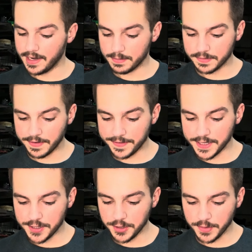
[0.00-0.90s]
number
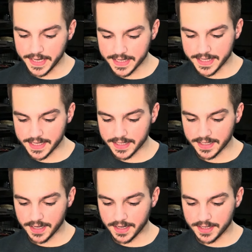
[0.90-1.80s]
52 is
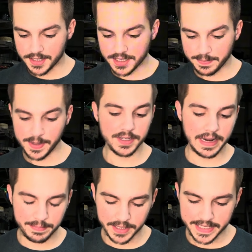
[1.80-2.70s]
this Spirit
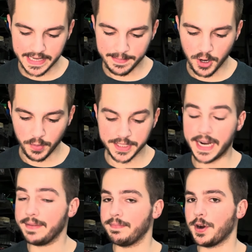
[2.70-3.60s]
Empress emote, which
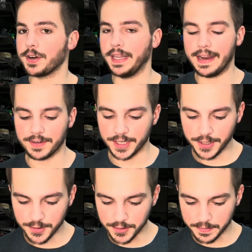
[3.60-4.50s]
I hardly ever
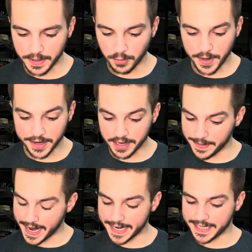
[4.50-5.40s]
use, but we are going to
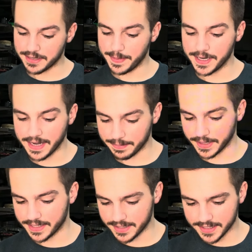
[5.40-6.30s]
be adding Spirit
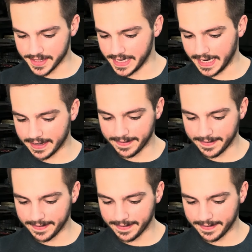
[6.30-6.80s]
Empress to the deck.